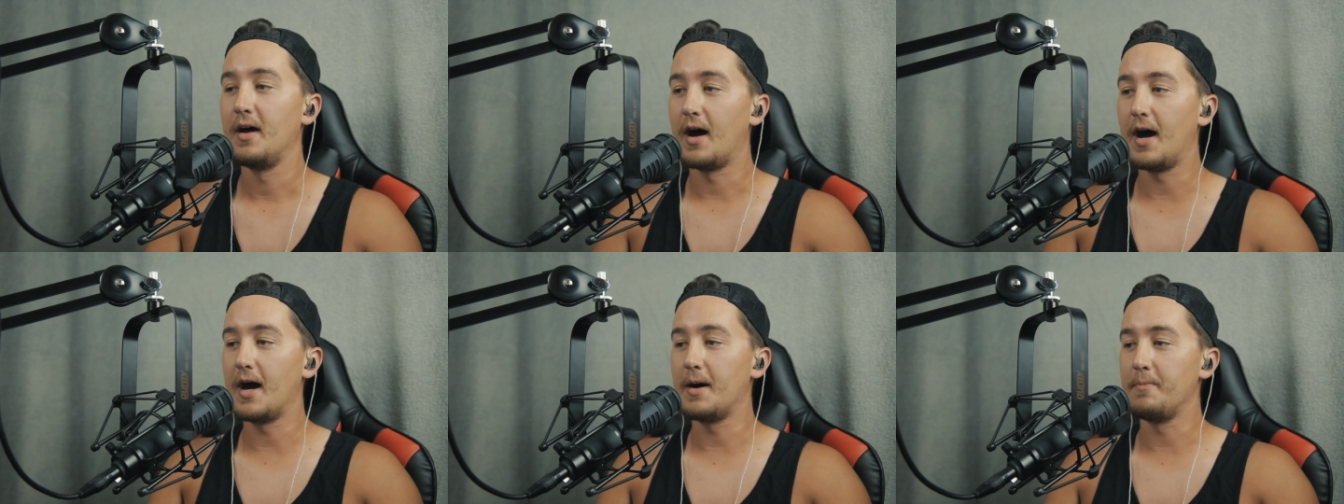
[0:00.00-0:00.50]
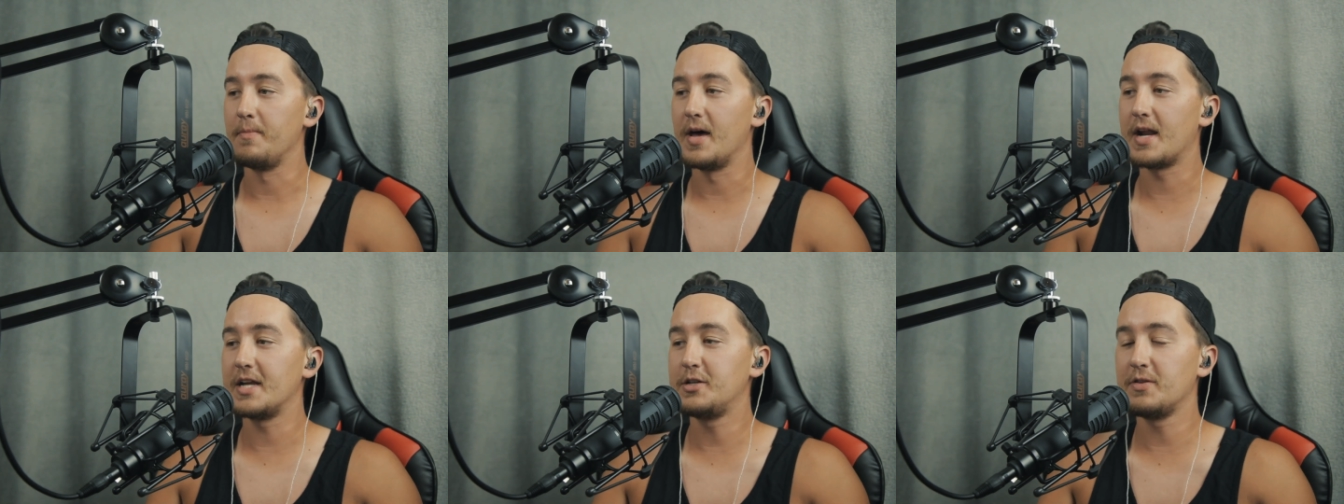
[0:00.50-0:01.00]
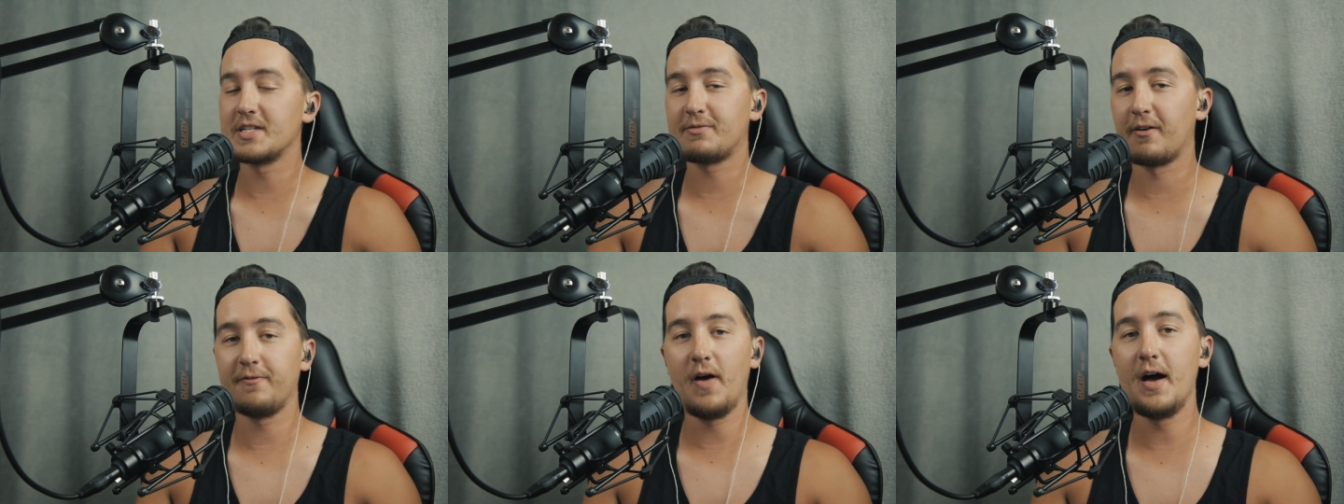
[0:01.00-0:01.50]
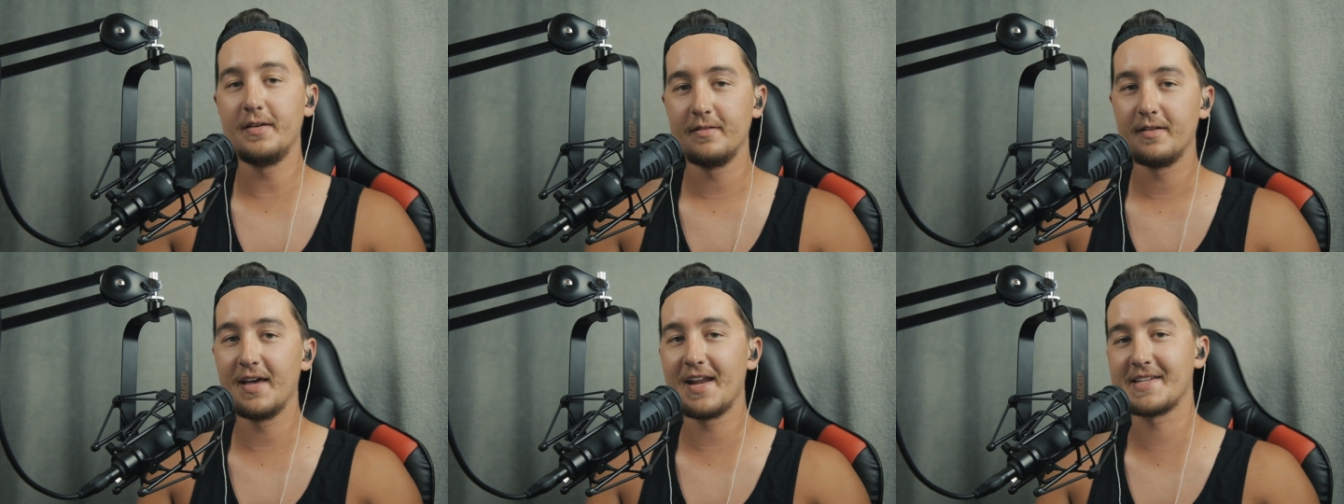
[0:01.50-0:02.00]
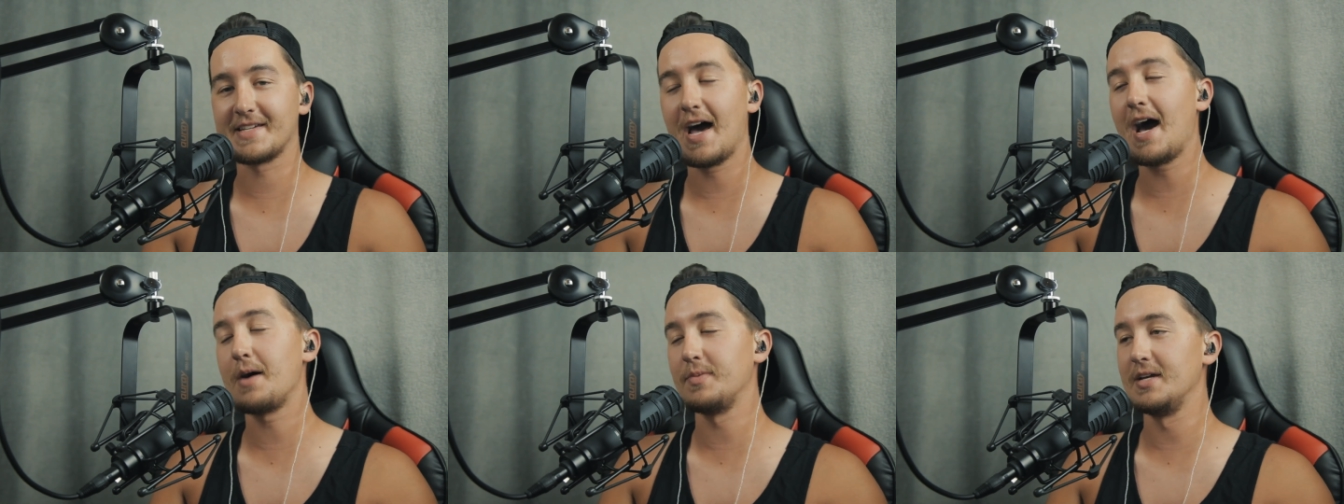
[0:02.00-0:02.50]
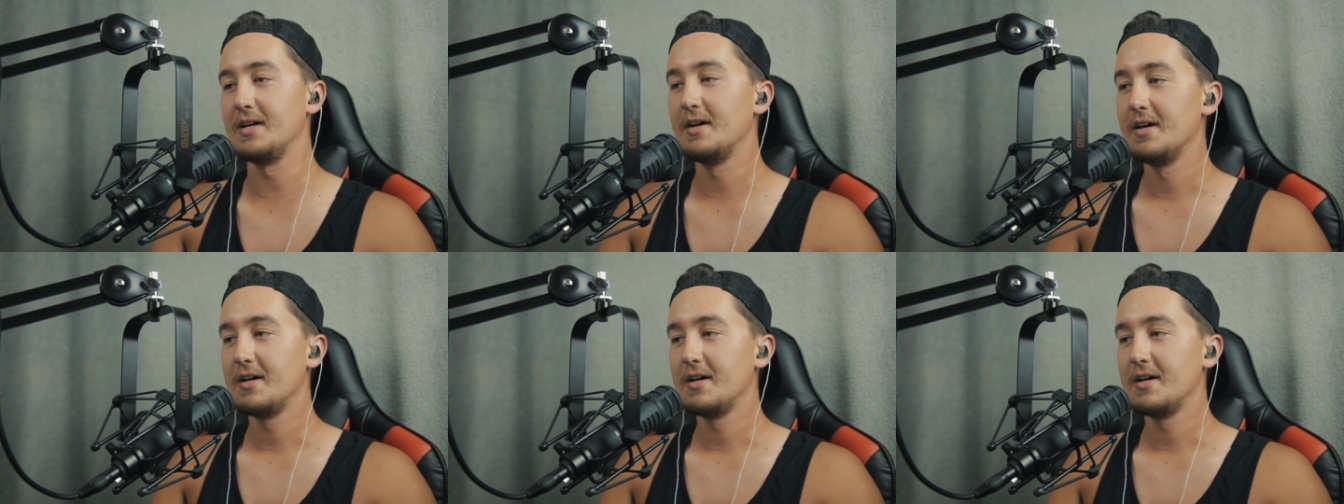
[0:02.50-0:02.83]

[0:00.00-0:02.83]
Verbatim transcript: Um, and I do this for fun and as a hobby.